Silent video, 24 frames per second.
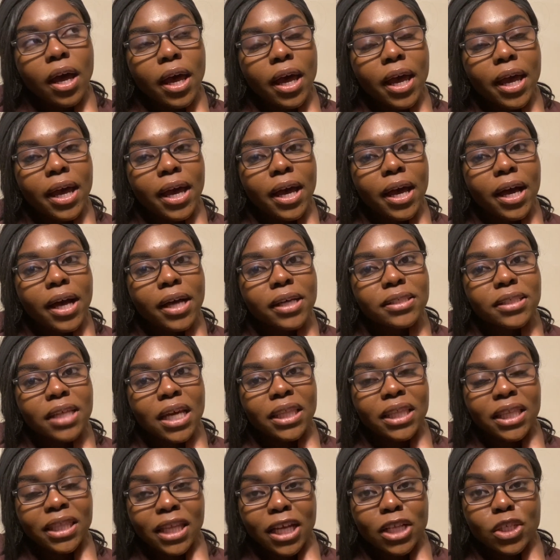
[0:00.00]
And
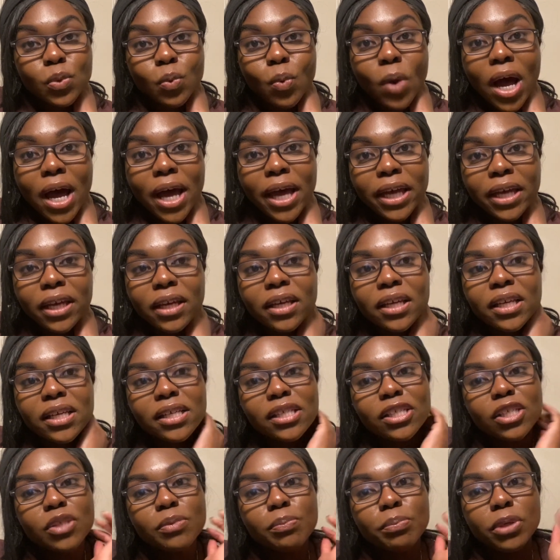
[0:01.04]
I think that's why
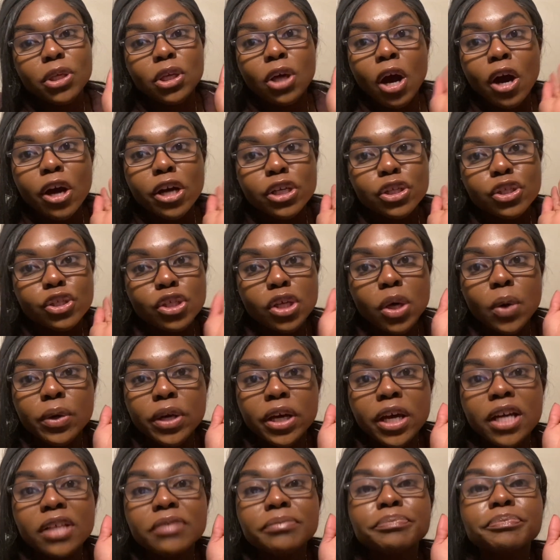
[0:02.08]
his PR is so
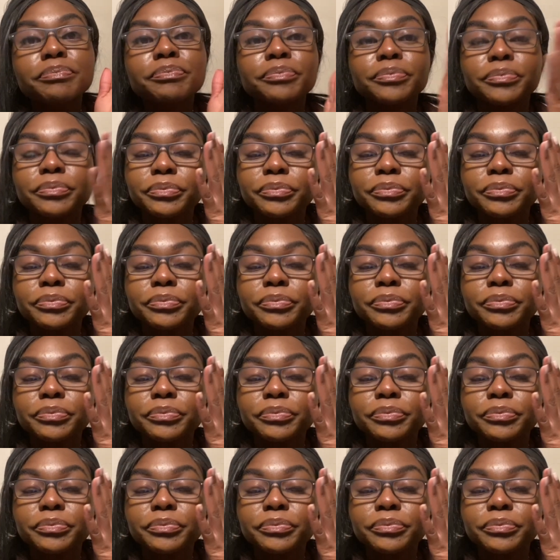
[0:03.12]
good.